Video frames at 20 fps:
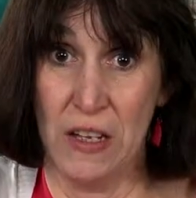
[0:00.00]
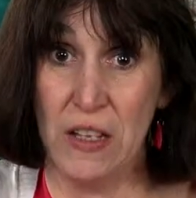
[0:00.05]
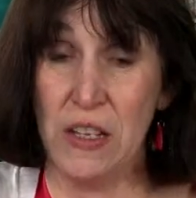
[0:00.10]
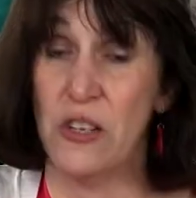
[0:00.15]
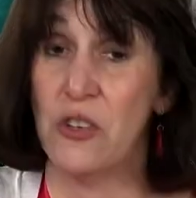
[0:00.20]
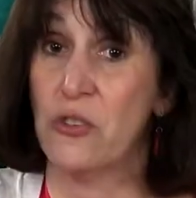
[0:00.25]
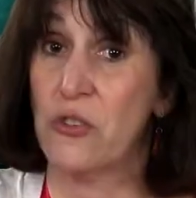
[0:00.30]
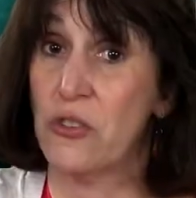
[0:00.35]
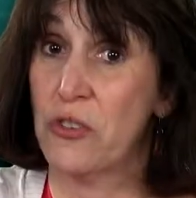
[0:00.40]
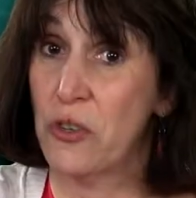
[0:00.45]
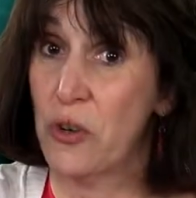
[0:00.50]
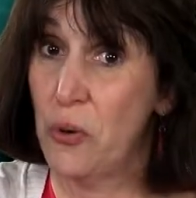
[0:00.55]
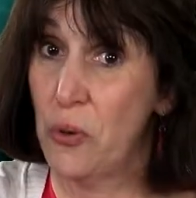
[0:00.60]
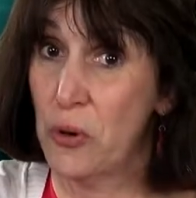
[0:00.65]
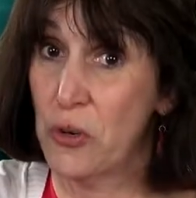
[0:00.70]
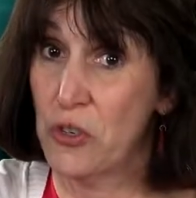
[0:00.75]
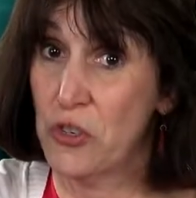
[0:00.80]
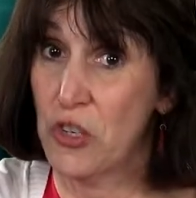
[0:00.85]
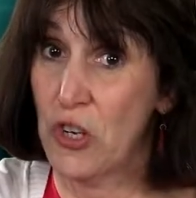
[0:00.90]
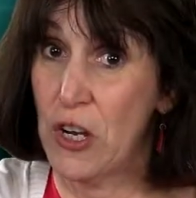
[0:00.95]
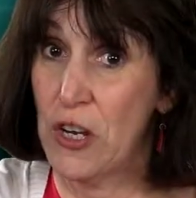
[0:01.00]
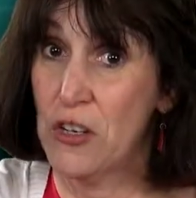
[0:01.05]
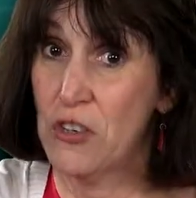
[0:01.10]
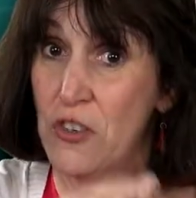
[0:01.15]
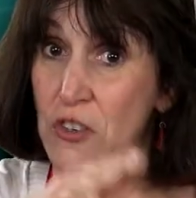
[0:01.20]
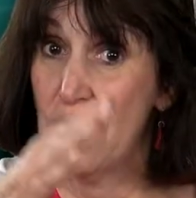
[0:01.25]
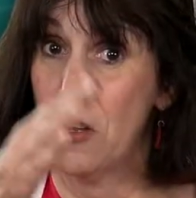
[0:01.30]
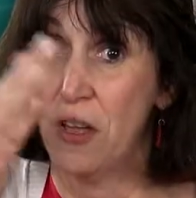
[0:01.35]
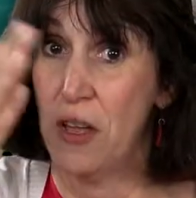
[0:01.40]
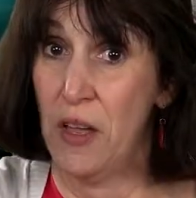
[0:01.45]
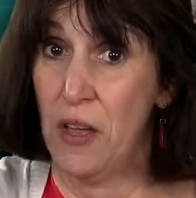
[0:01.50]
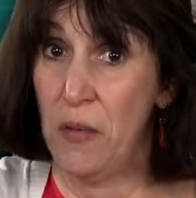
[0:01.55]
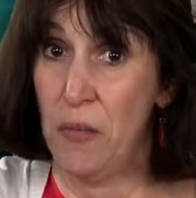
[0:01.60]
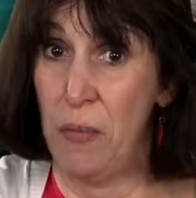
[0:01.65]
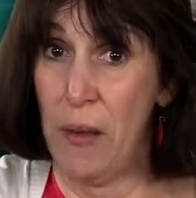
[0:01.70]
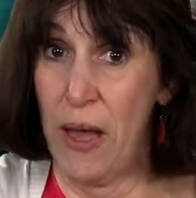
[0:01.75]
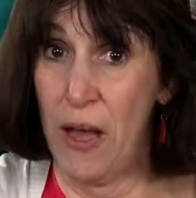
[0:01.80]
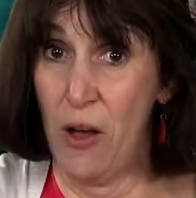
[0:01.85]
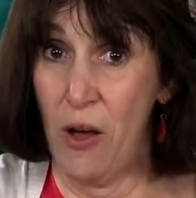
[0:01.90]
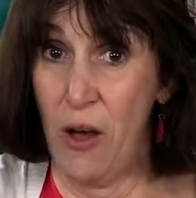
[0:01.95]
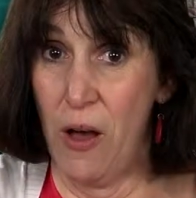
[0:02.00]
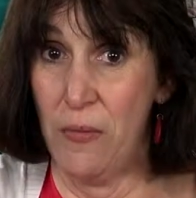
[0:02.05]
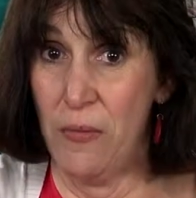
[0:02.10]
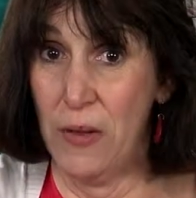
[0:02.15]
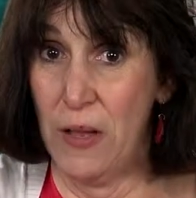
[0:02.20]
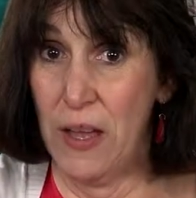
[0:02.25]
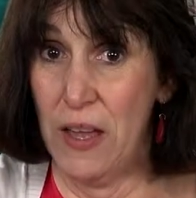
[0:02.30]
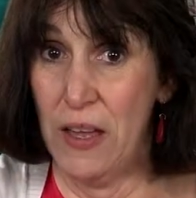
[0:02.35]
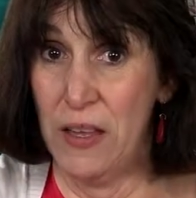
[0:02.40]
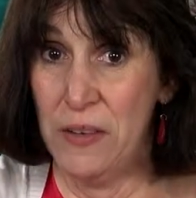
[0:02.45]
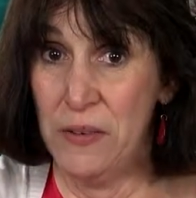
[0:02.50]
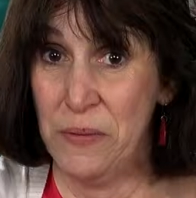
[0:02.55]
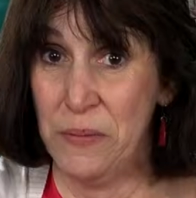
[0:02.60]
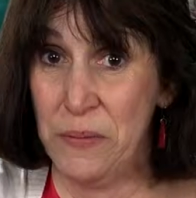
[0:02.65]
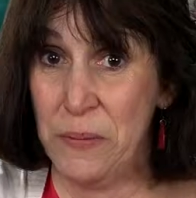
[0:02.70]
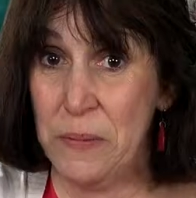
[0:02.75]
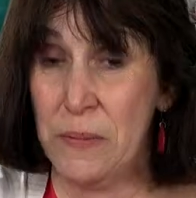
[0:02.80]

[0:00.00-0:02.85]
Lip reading: Here's the chord change. Back off again.